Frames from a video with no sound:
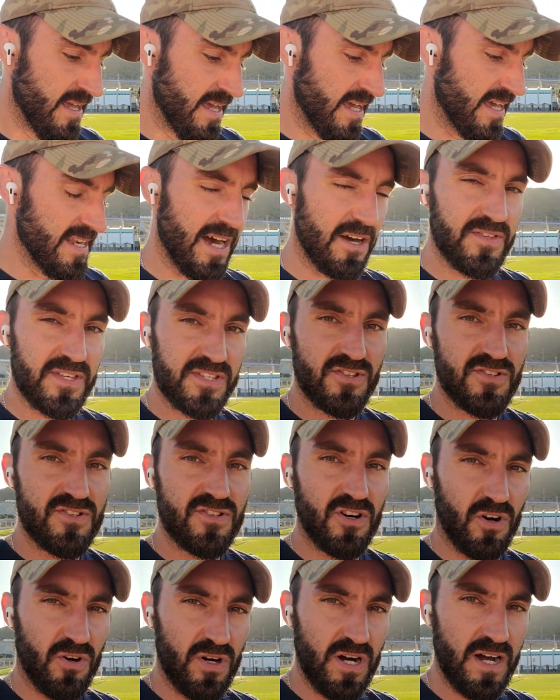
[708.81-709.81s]
And now that you
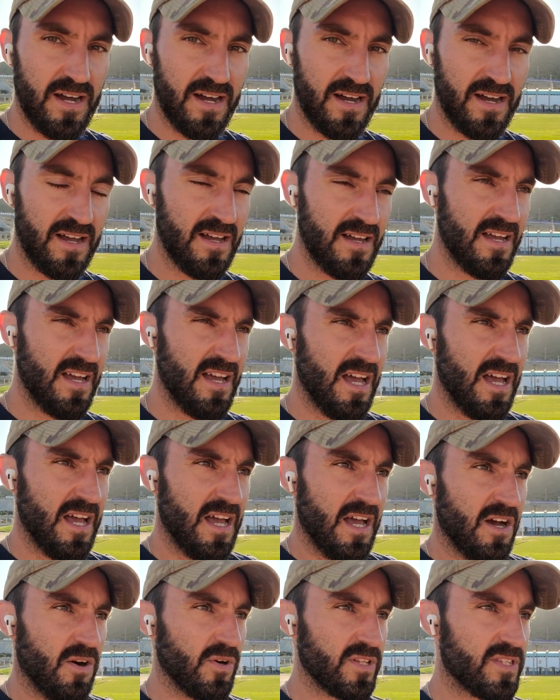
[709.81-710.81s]
know
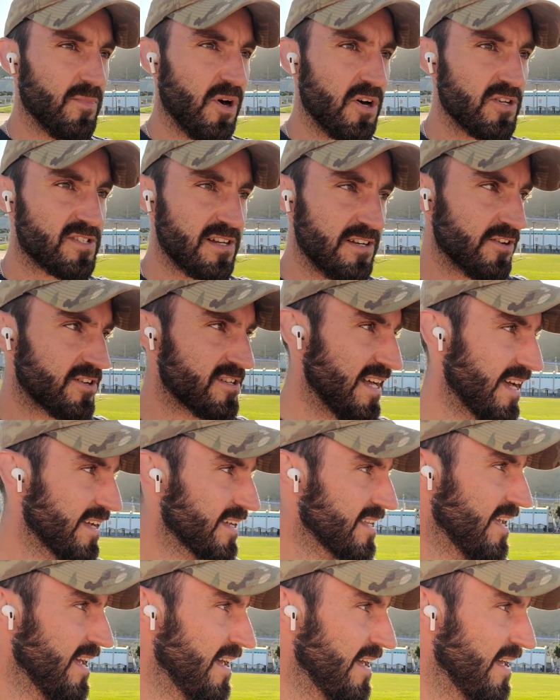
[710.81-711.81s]
what the monster looks like,